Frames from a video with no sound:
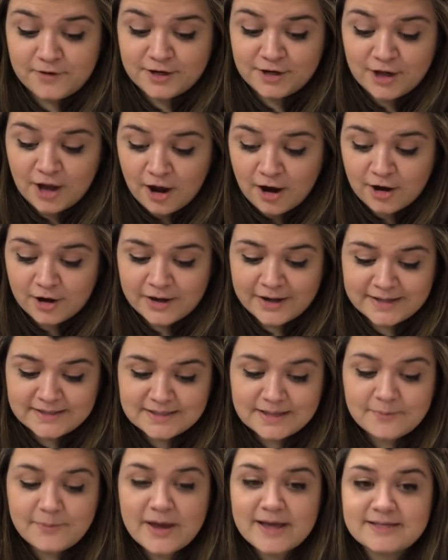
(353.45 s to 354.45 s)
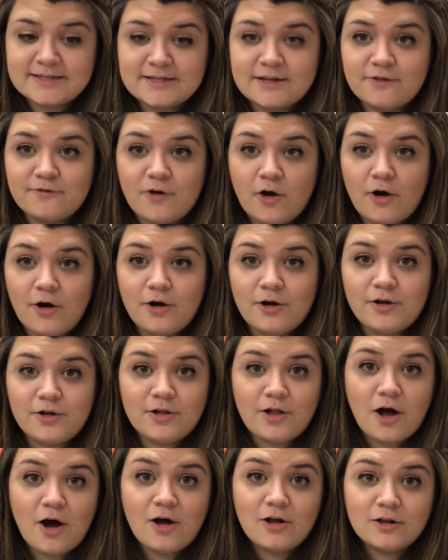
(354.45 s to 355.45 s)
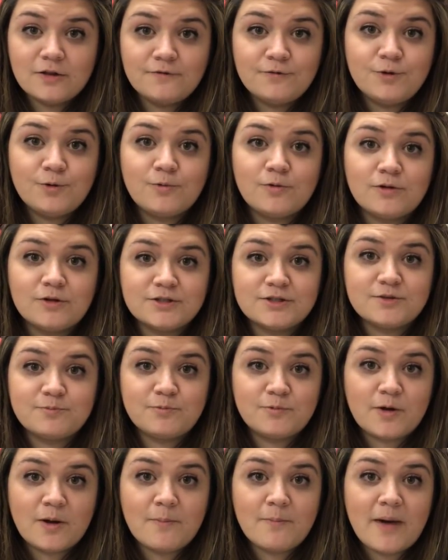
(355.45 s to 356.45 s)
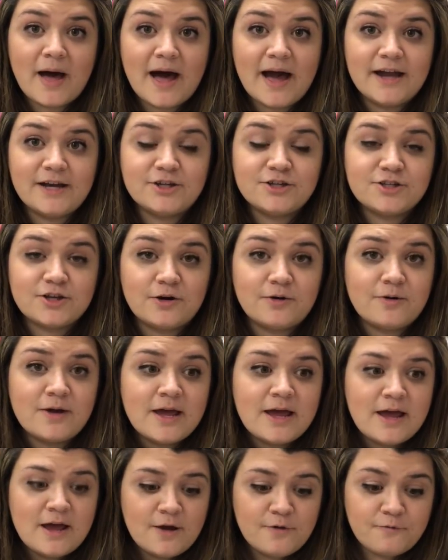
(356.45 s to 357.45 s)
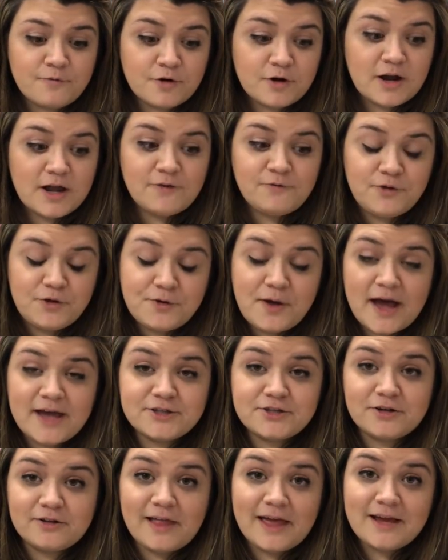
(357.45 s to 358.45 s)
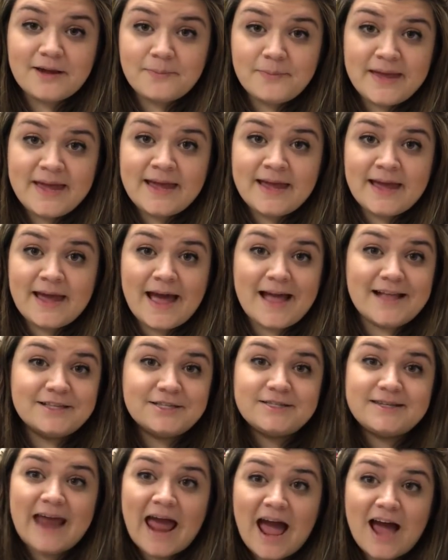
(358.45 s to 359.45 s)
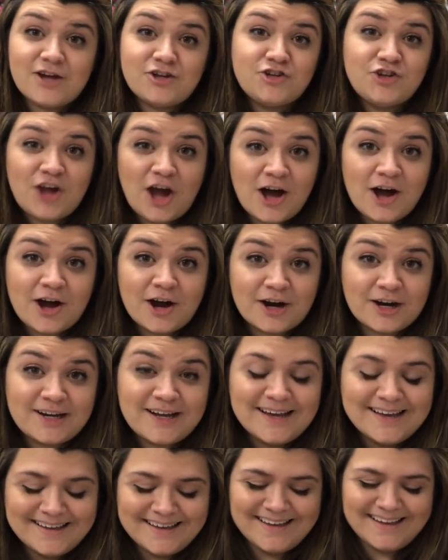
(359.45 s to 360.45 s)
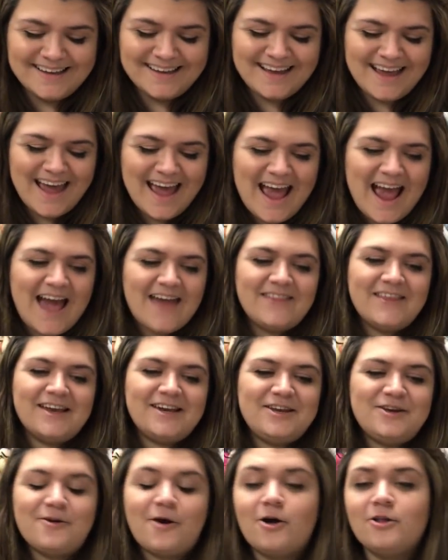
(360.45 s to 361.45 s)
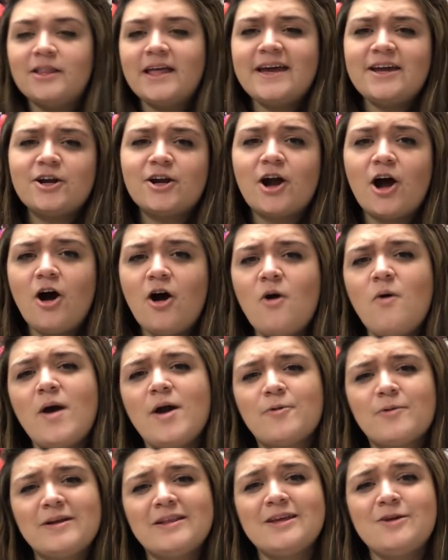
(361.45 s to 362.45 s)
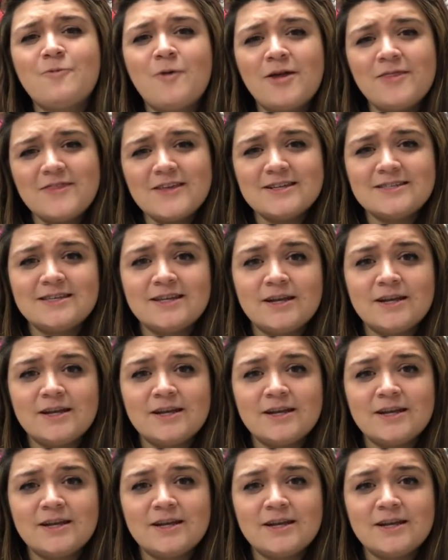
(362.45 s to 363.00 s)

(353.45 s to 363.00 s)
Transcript: yarn. It's the best of all of the worlds combined. So if you guys are like me and stash yarn and then you go later, oh, I really want this